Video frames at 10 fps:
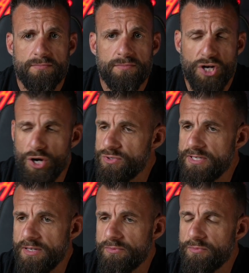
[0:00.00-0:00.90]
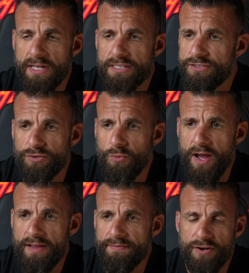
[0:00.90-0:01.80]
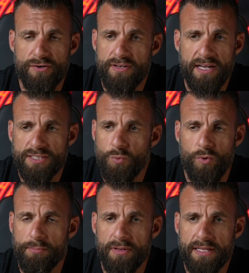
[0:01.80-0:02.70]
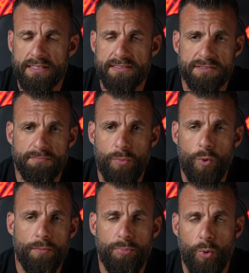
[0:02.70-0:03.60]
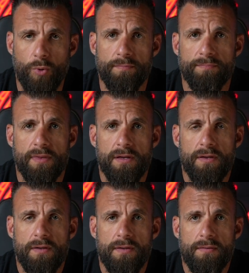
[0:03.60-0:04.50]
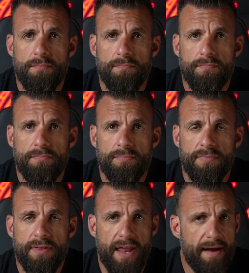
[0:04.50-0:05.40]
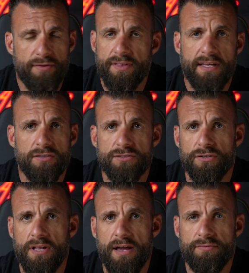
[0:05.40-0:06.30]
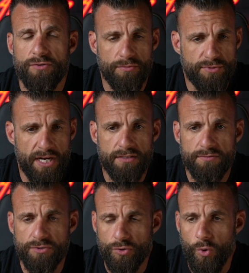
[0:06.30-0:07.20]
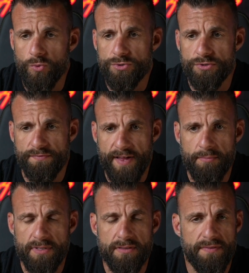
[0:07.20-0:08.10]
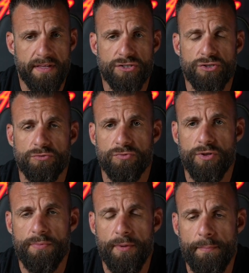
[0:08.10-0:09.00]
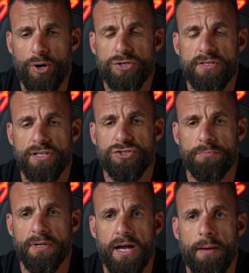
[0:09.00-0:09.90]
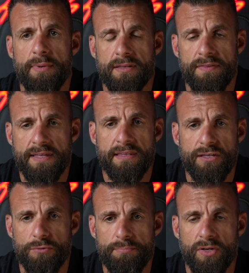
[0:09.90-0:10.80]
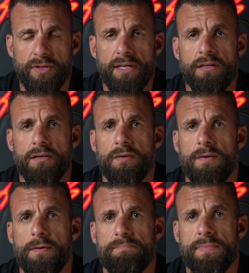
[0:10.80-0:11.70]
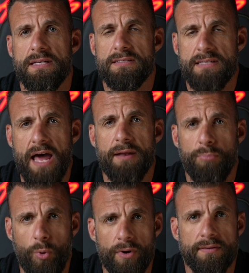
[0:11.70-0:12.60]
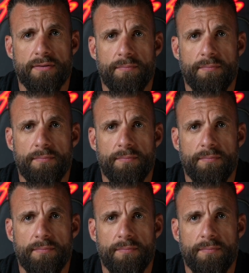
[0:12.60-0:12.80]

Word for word: cozy next to your wife under the nice warm blankets is more important than everything else in your life. Your objectives, your goals, your family, the things you're the, the person that you're becoming, the thing that you're building is not important.